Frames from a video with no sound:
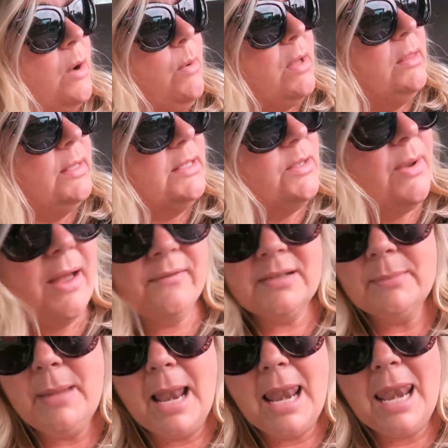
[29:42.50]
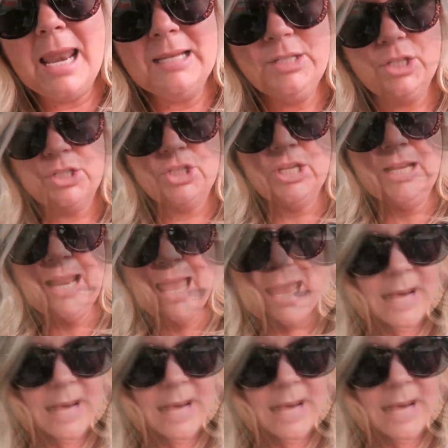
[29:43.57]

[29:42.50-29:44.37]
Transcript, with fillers: oh well, let's go have some eh. lunch at Chili's.